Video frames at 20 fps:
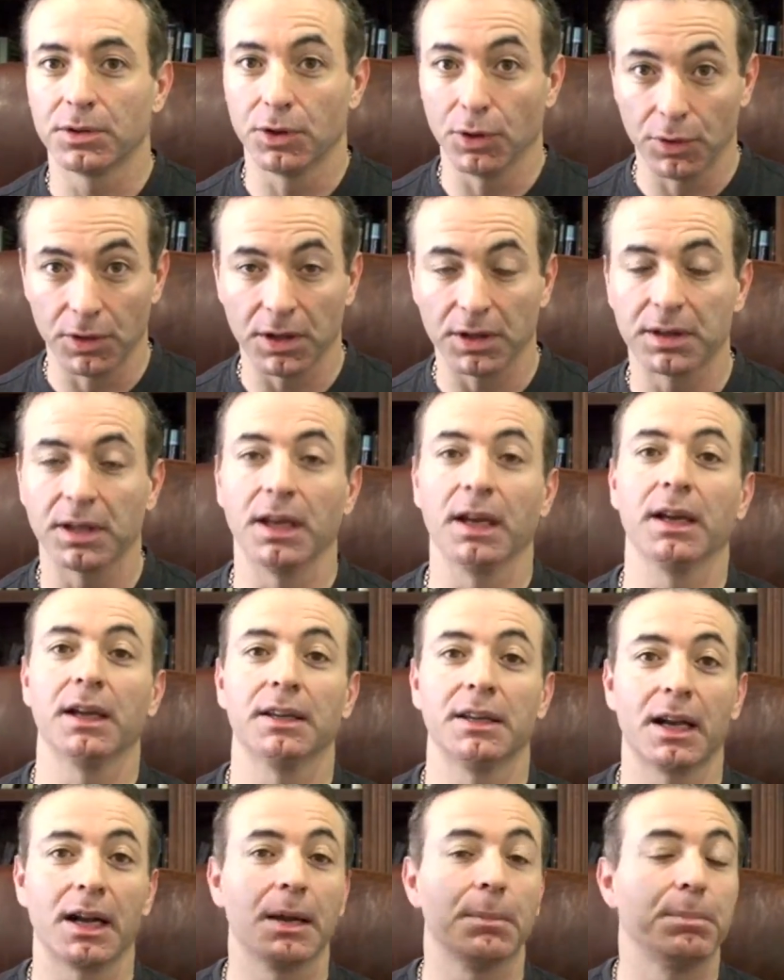the thing,
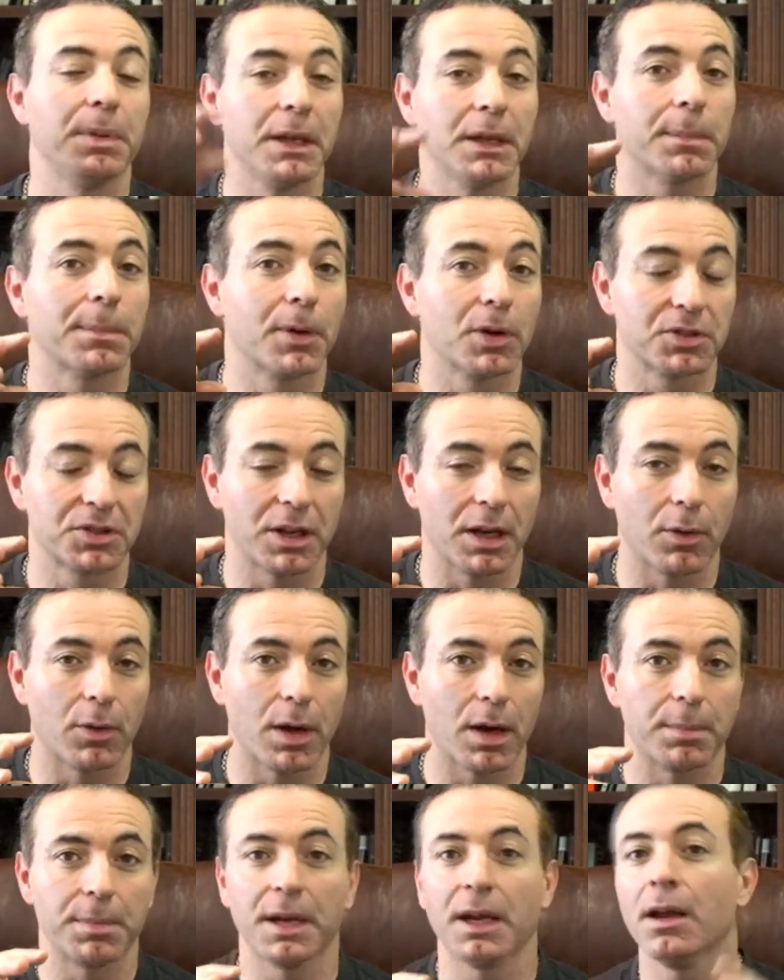and then I'd be the person I
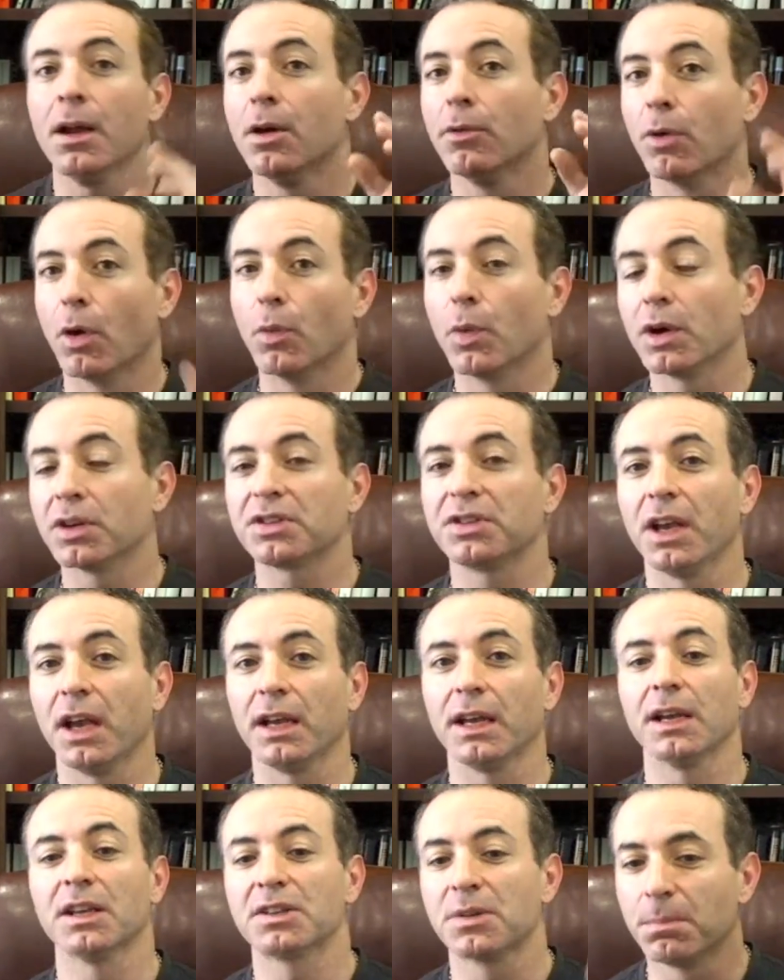want to be. What we're
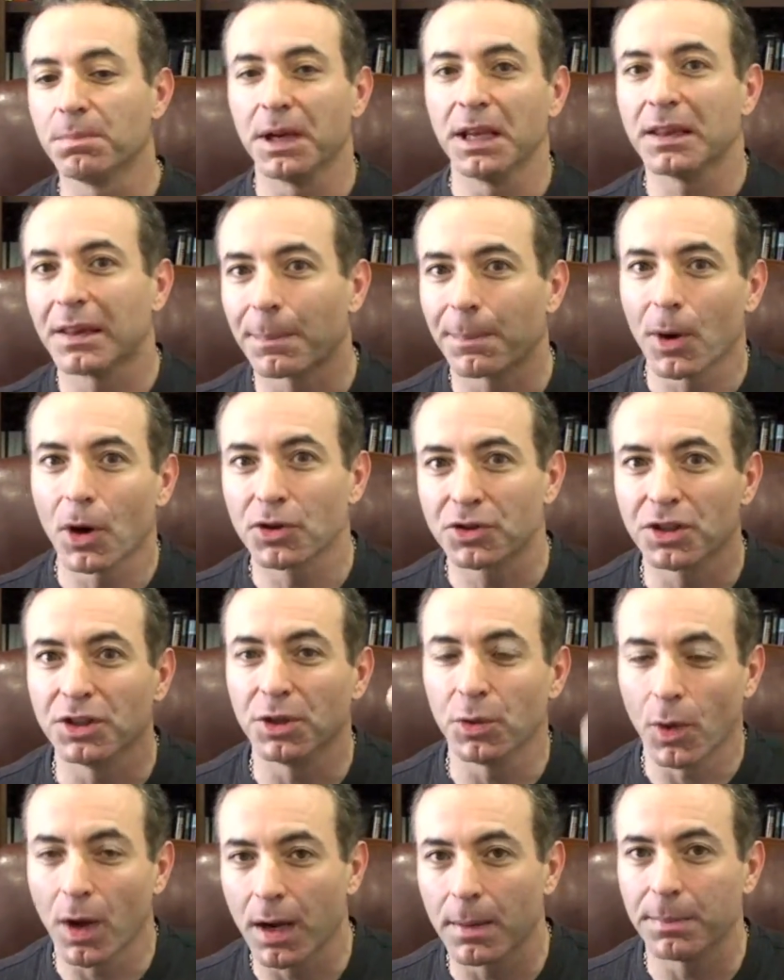saying is, be the person
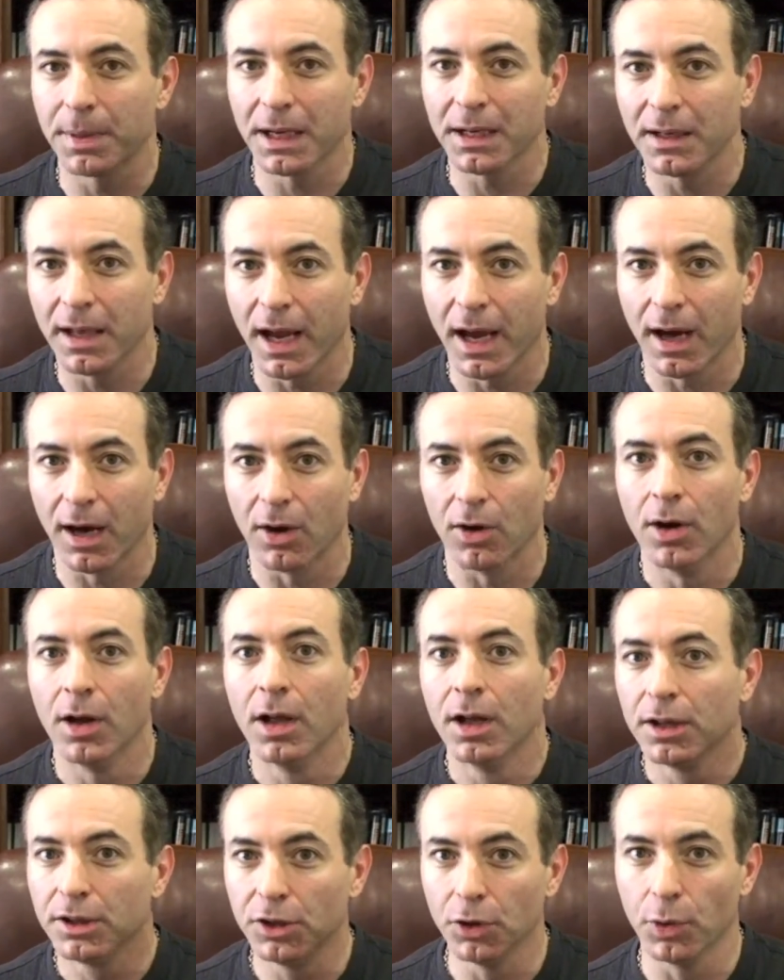you want to be now.
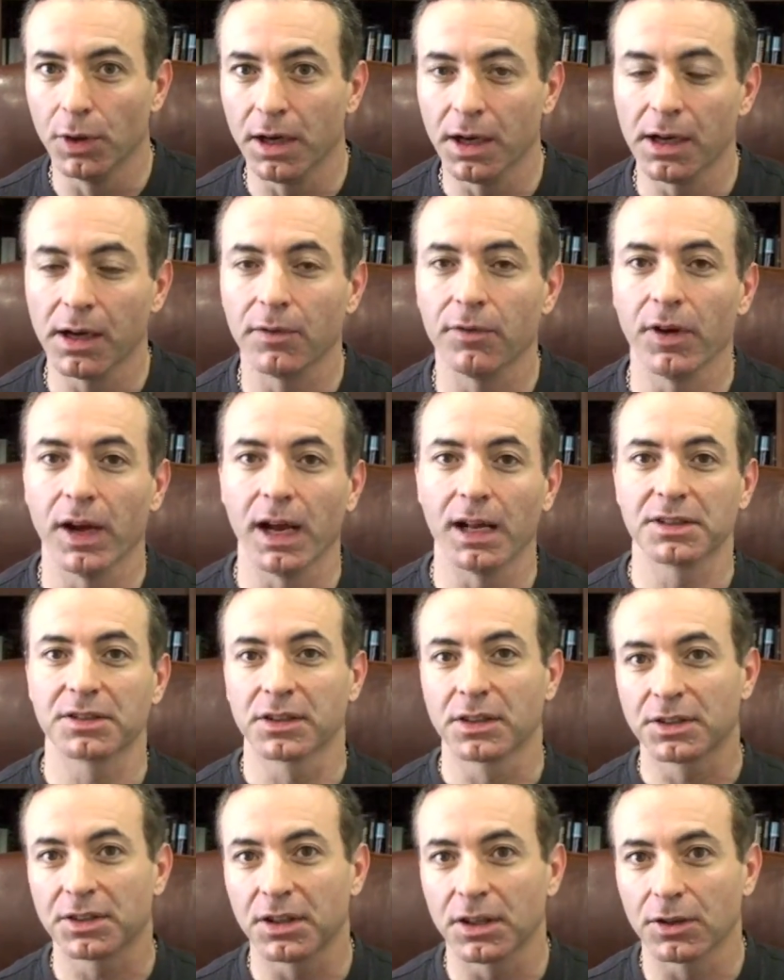Do it in advance.
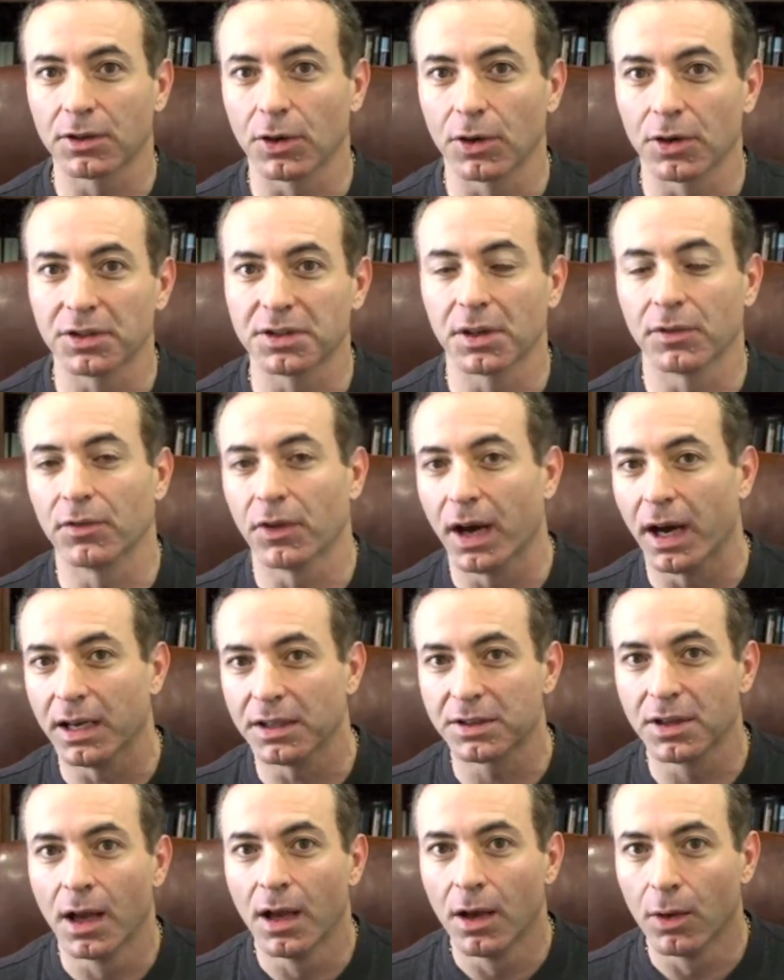Listen to Gerda's
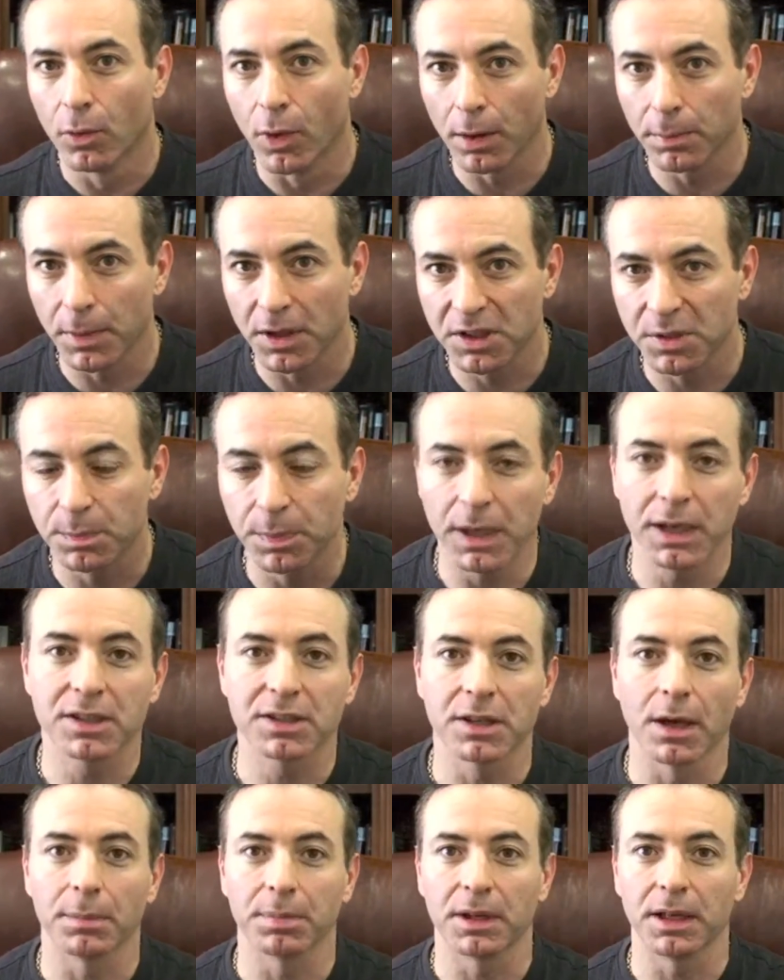advice. One must be
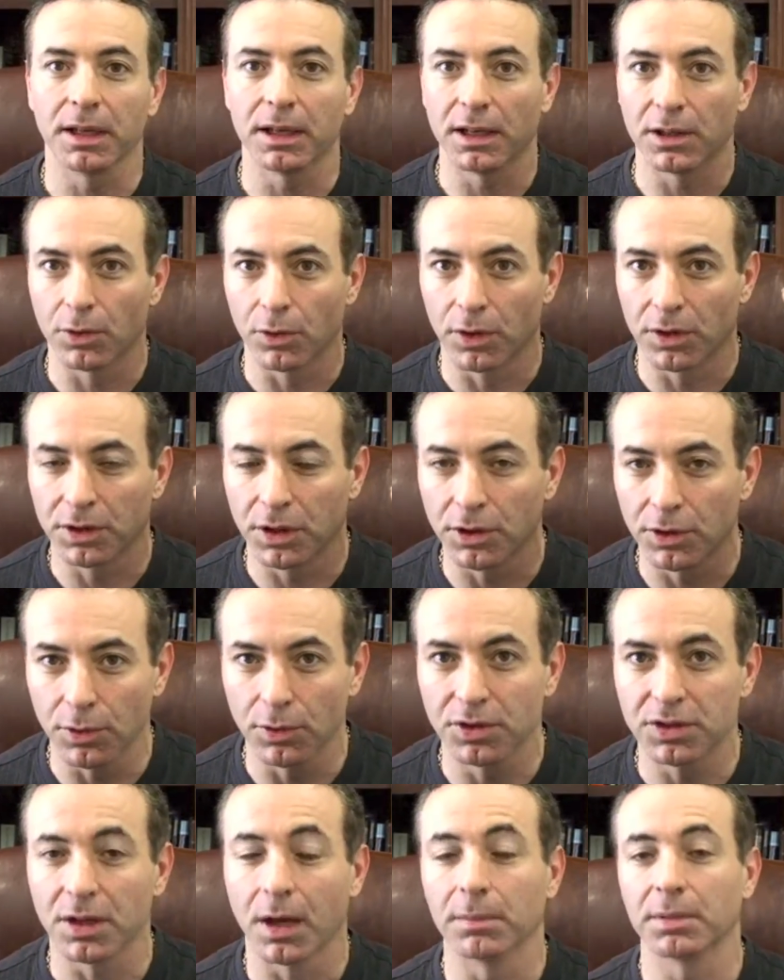something in order to
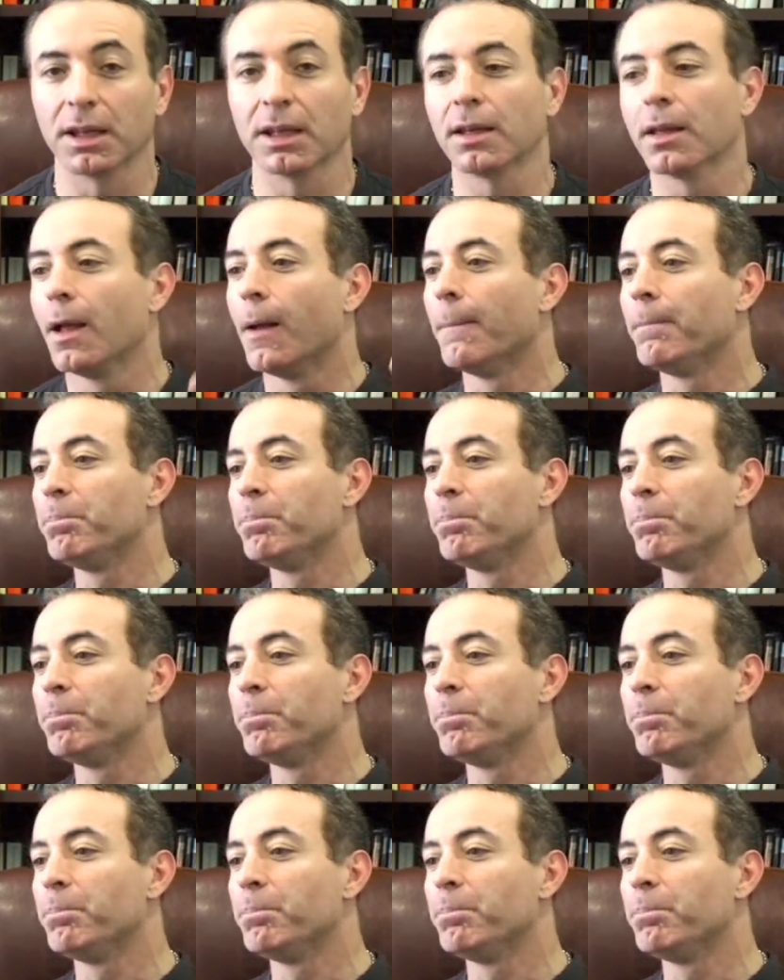do something.